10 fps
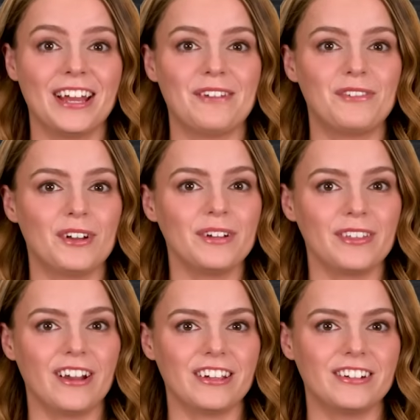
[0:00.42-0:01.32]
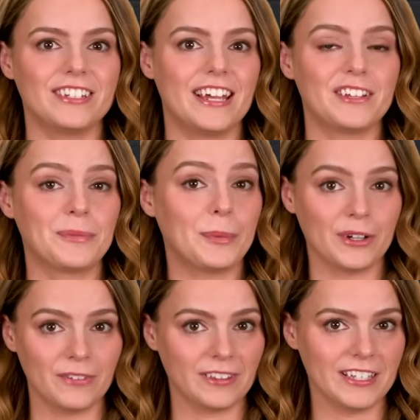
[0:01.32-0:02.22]
Have you ever thought your day is
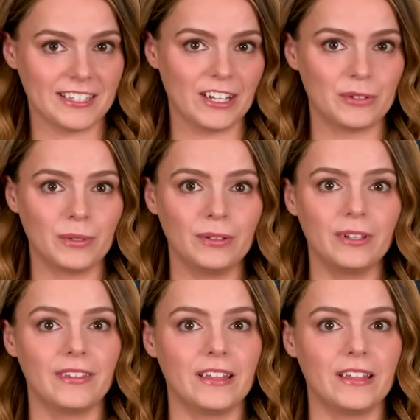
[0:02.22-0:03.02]
perfectly scheduled,